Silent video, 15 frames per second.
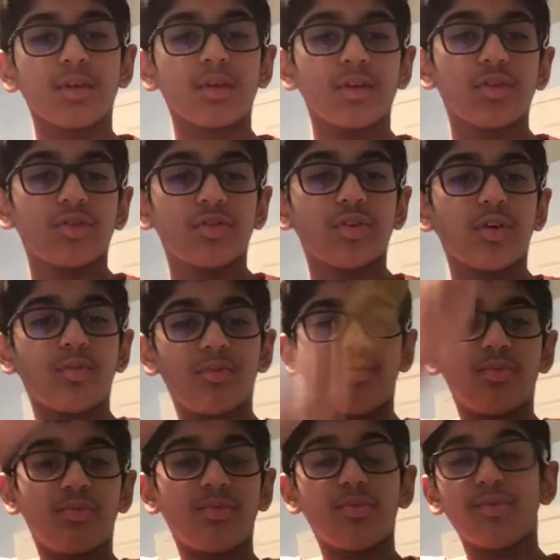So
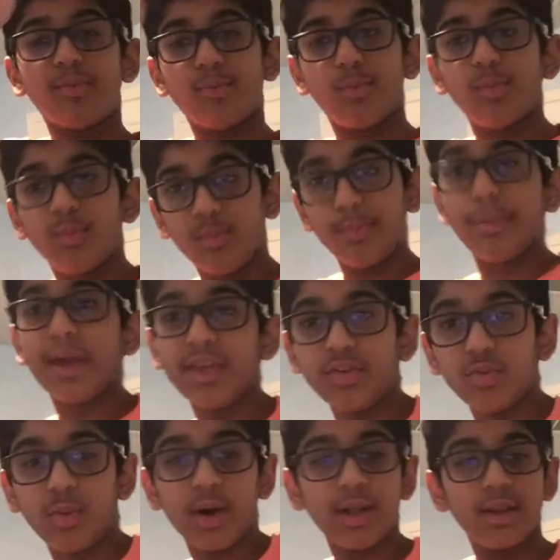bass
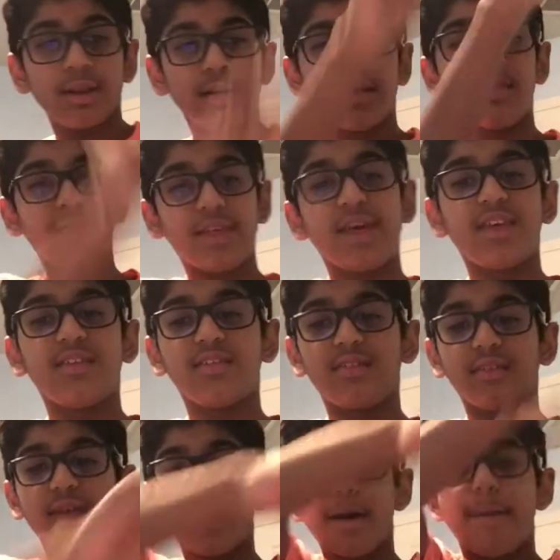one,
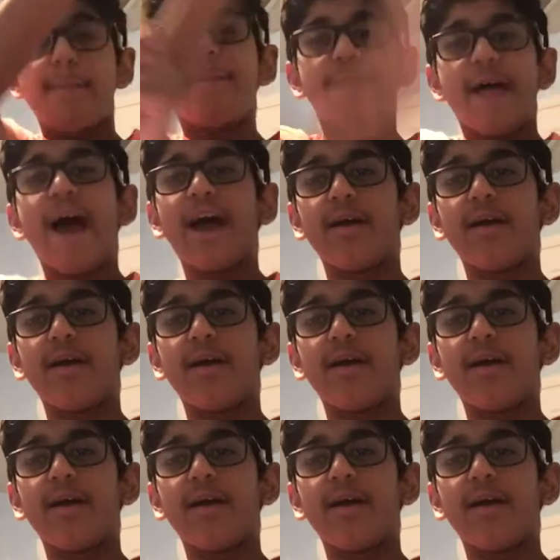this, that.